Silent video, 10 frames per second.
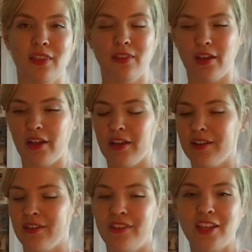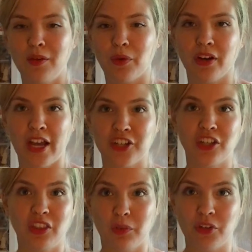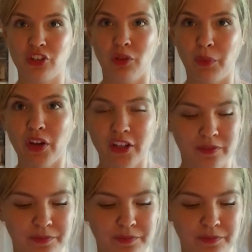the Disney were actually in the original book.